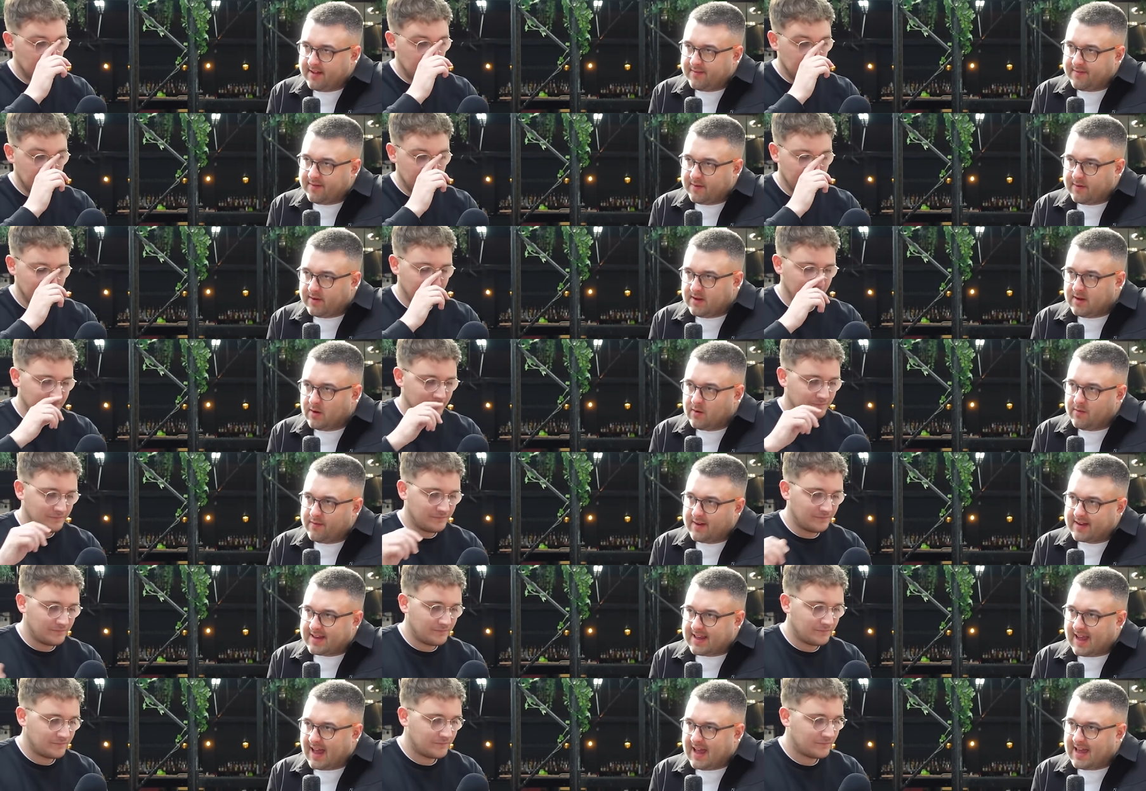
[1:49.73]
Speaker 1: And I think, you know,
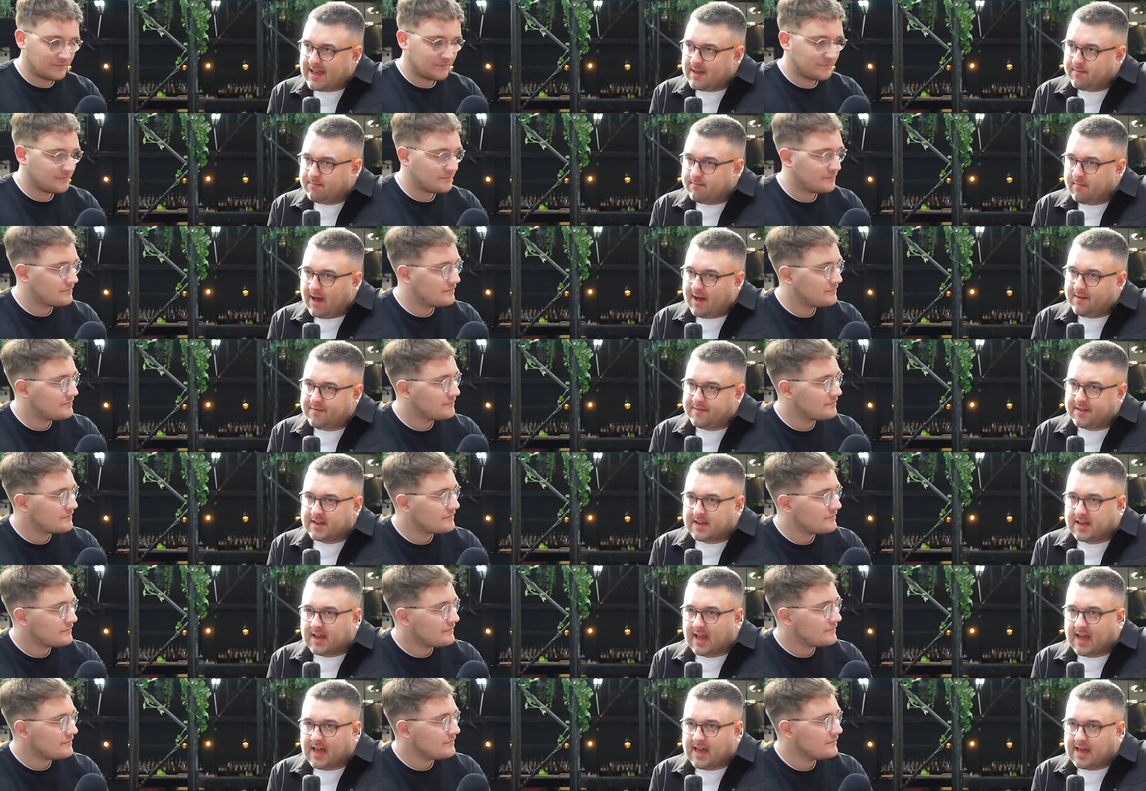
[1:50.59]
we've had game
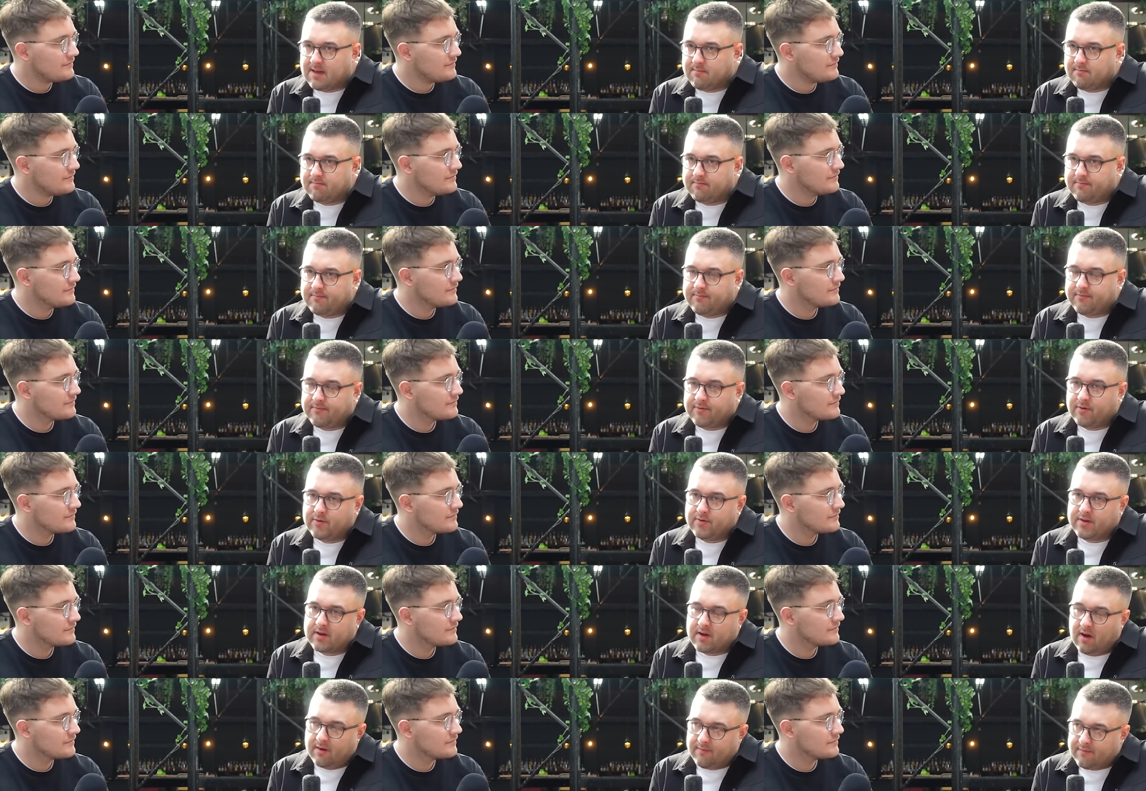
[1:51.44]
after game
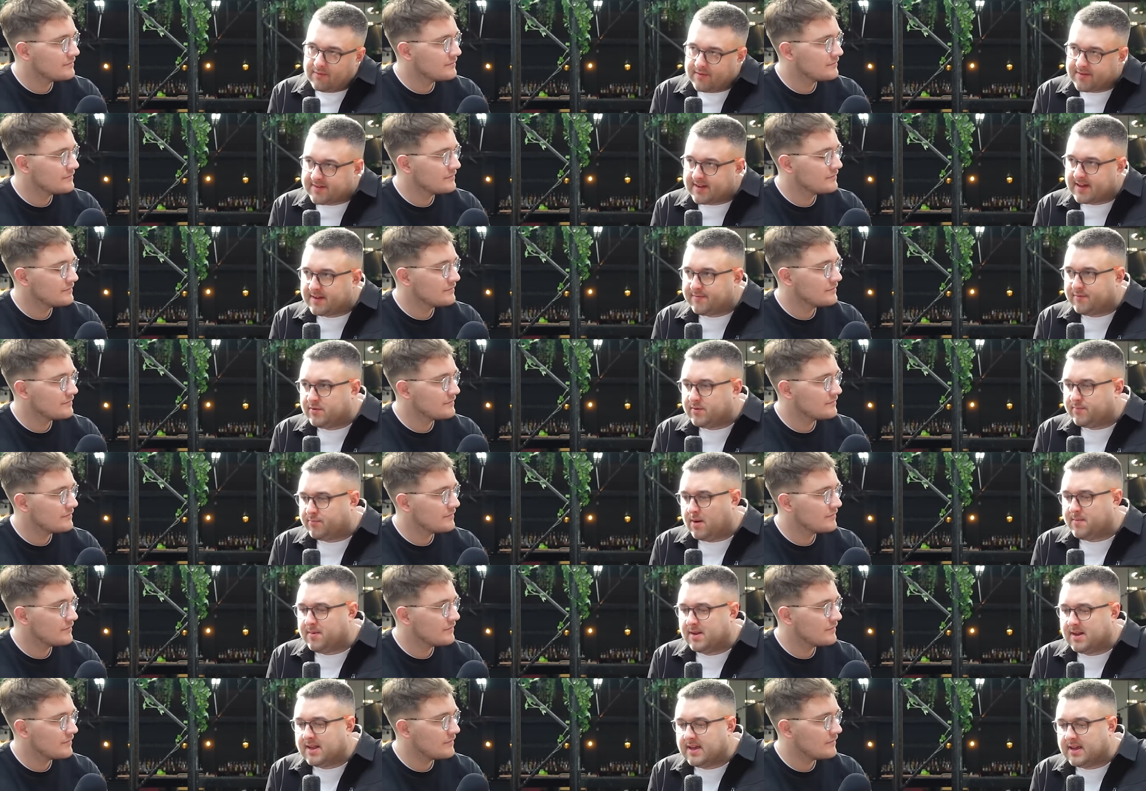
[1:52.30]
through the Conference League, through the
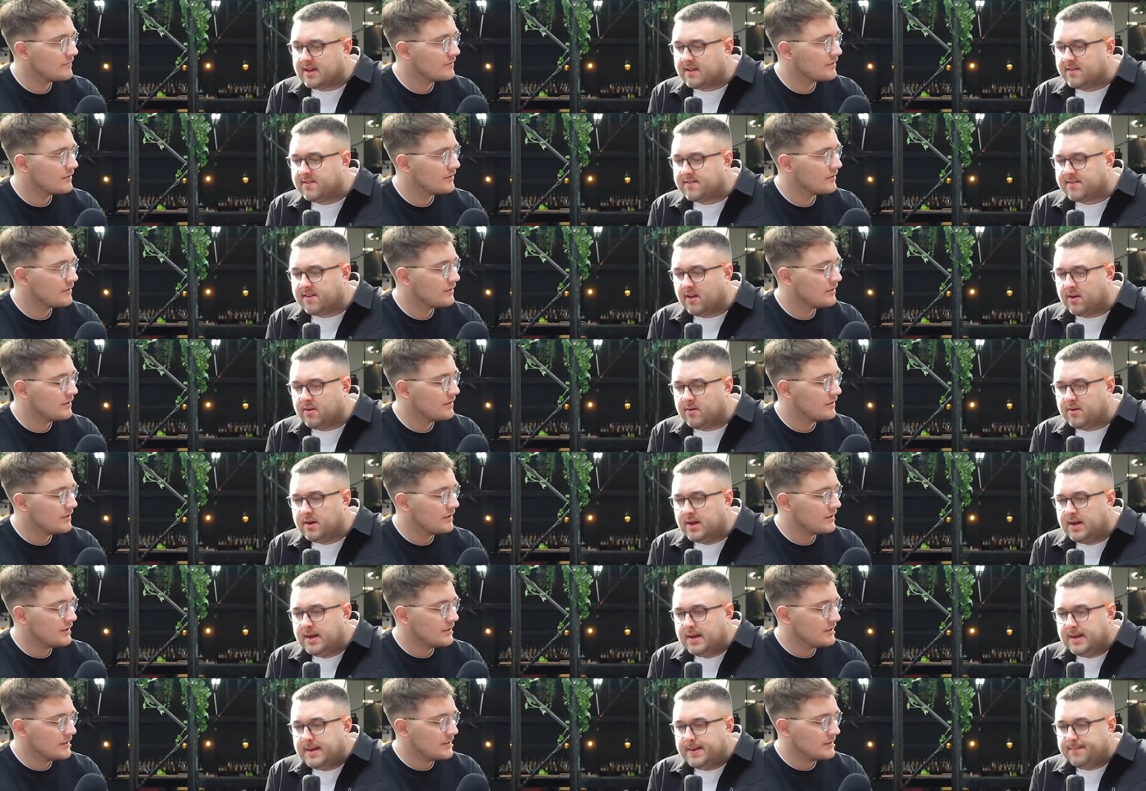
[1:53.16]
Premier League, and so